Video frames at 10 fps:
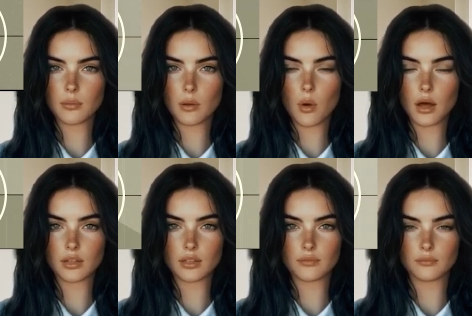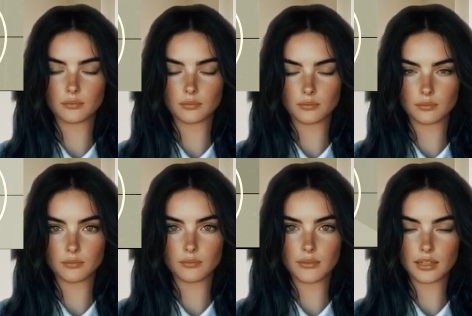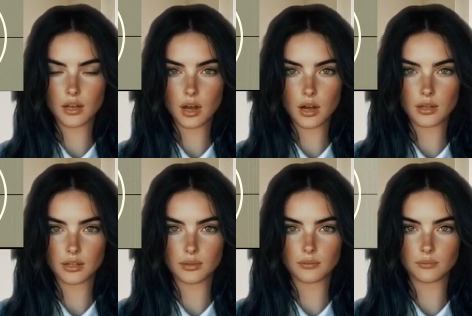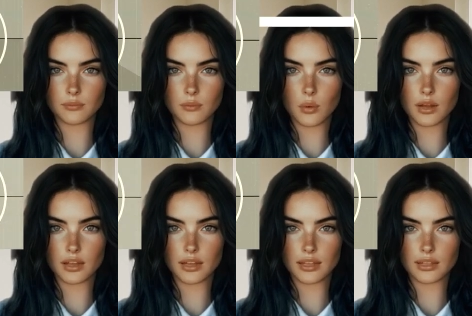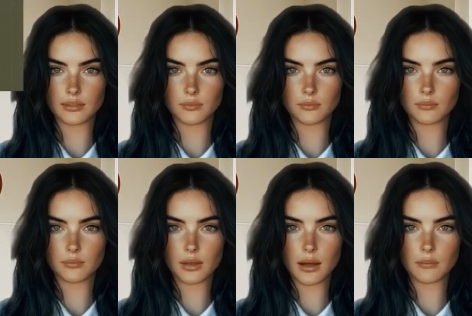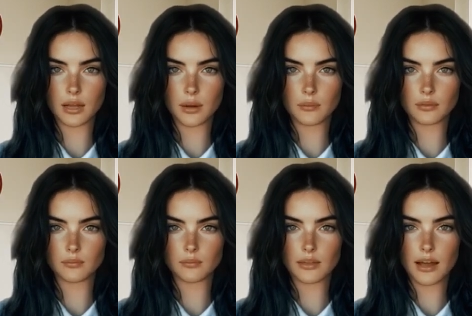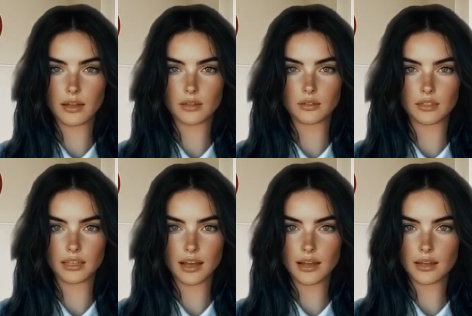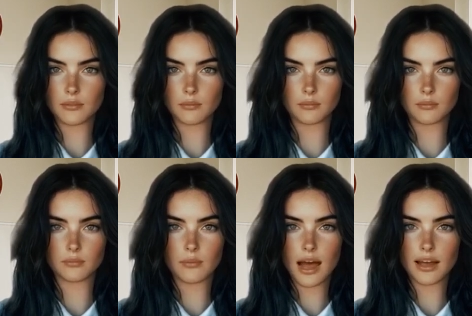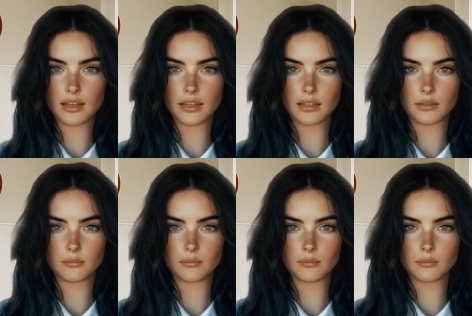by water? Think hard. Which is it? Time's up. The answer is D. Island.